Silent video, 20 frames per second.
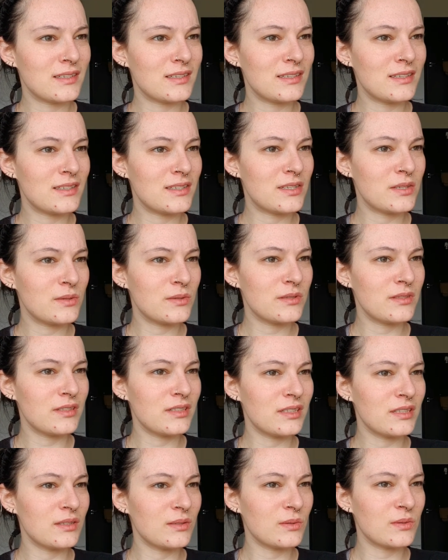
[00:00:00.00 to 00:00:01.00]
do the
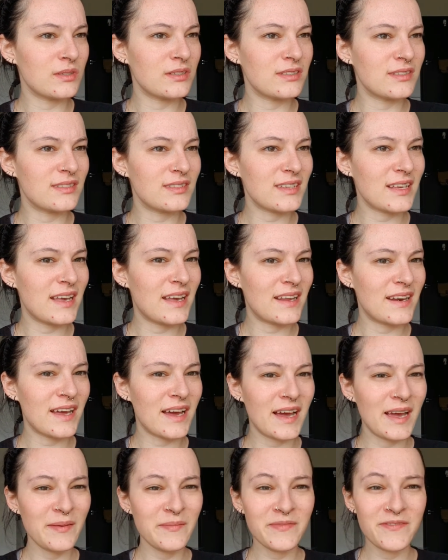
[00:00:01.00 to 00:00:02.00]
lawns and
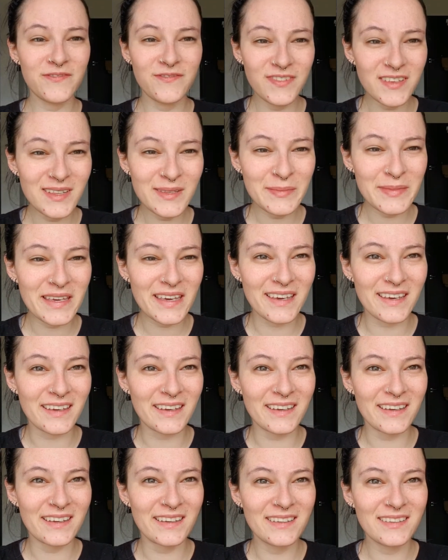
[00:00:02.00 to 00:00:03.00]
I'm
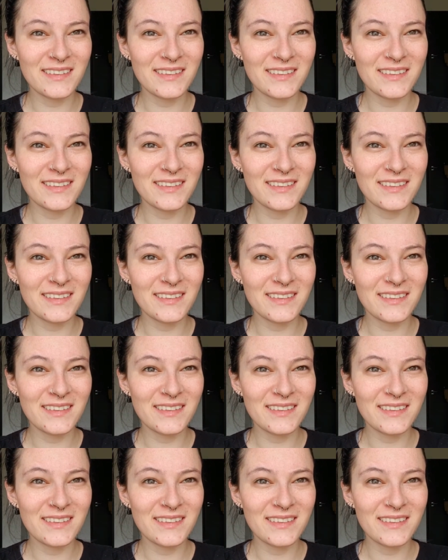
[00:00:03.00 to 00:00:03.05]
filming!